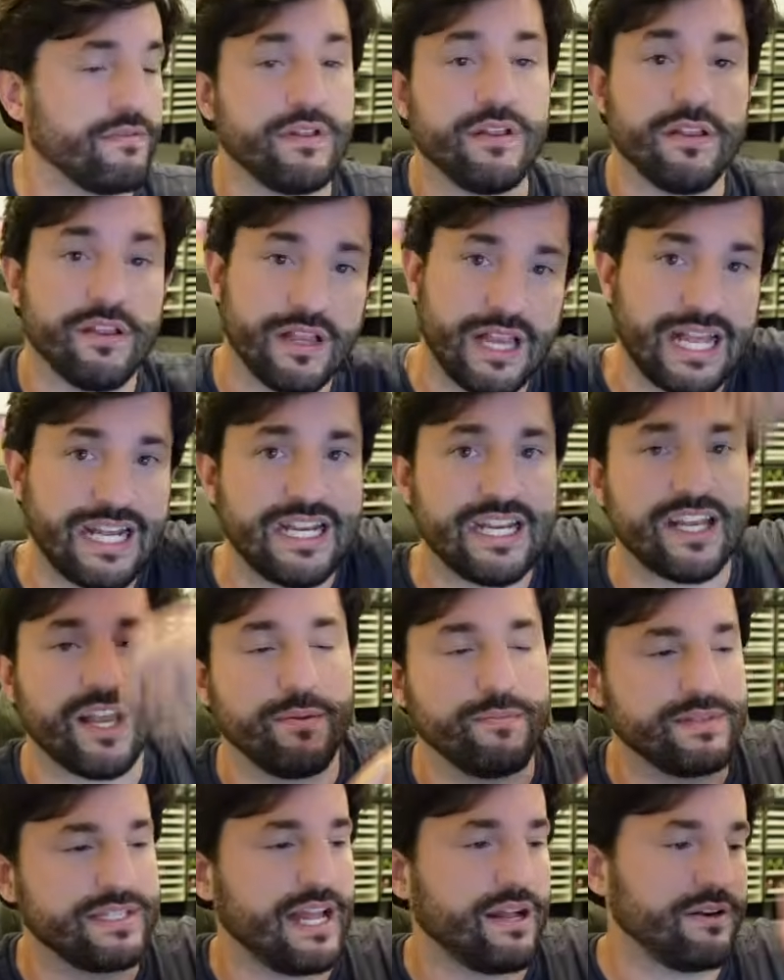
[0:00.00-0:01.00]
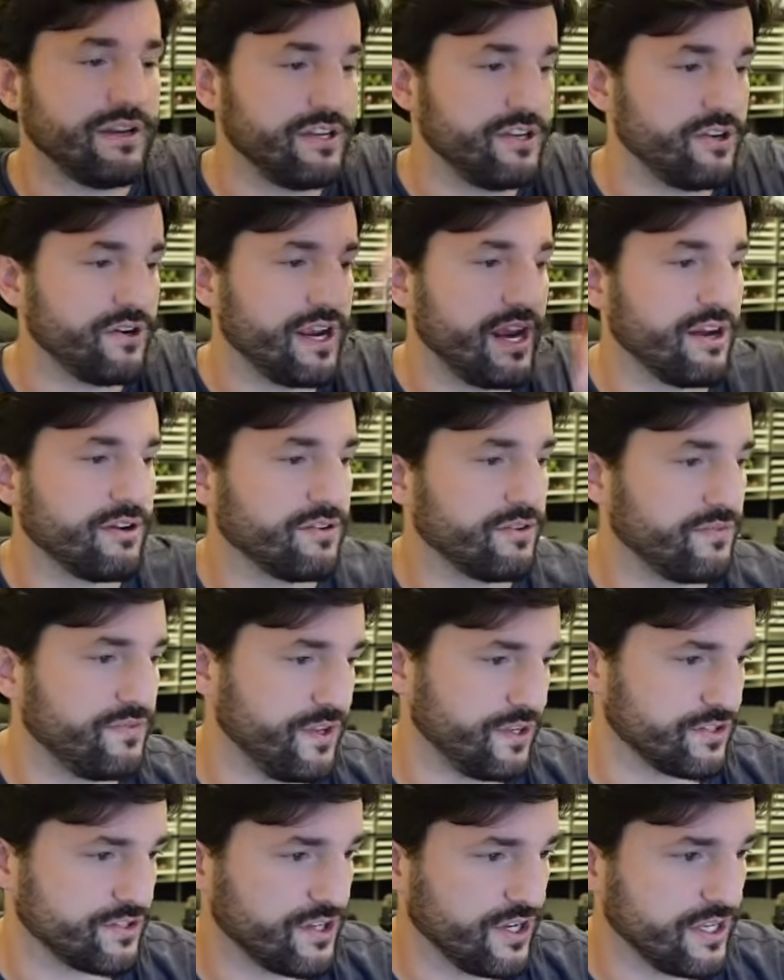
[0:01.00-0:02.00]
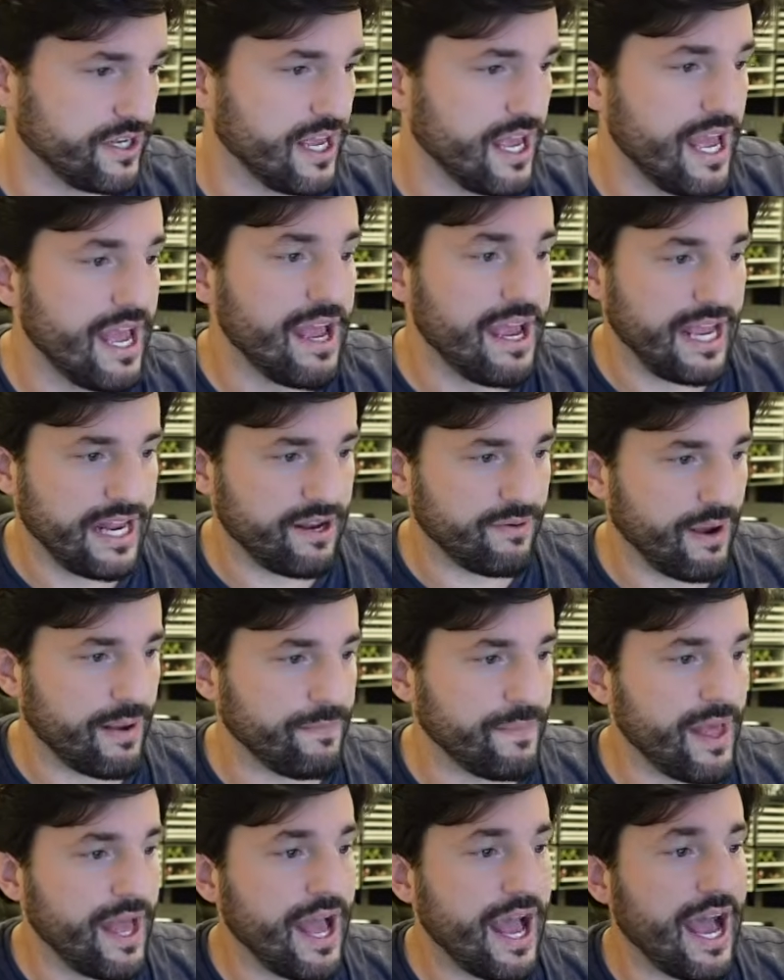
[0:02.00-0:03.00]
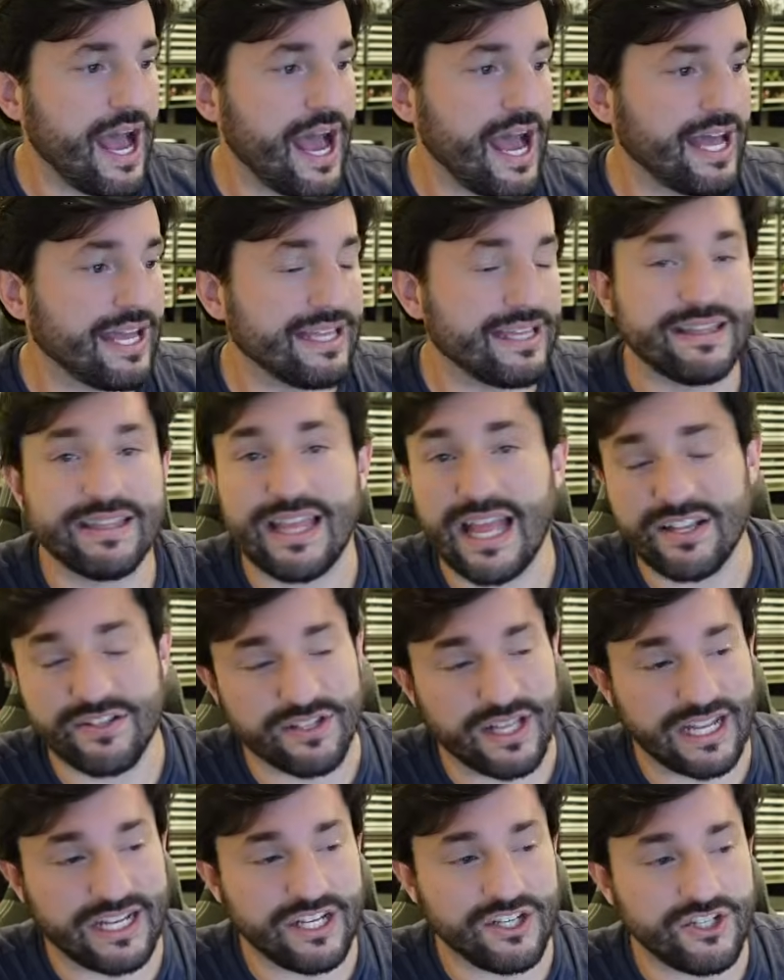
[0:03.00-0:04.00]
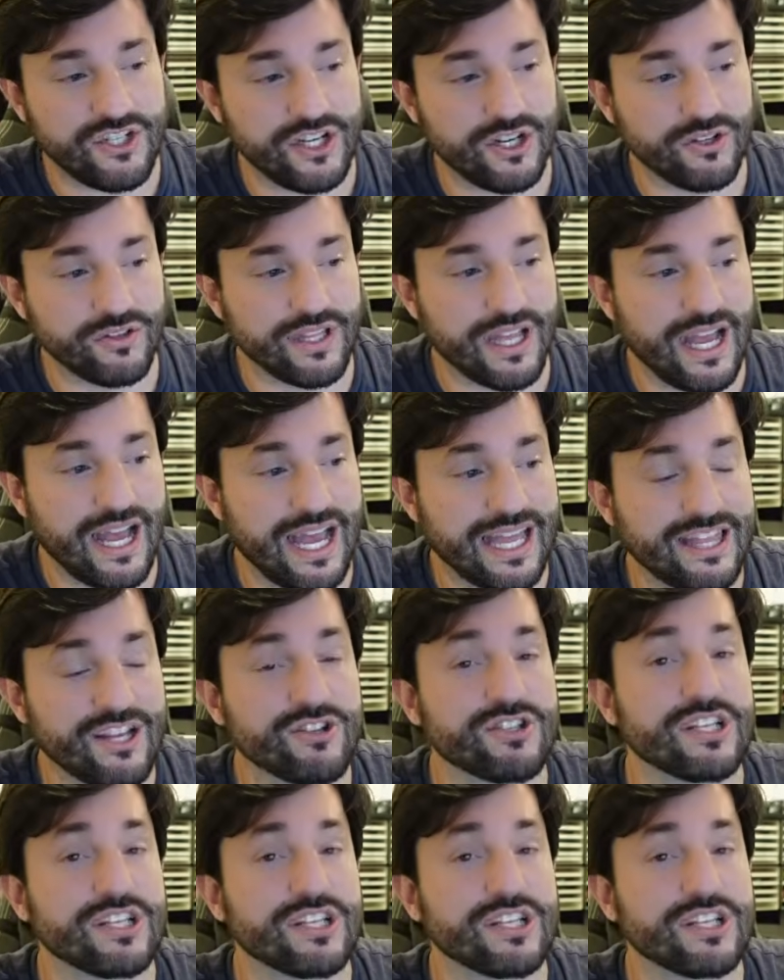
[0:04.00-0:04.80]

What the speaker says: lightning comes down into your character, feels good. Anyway, that's Lightning Shield. There's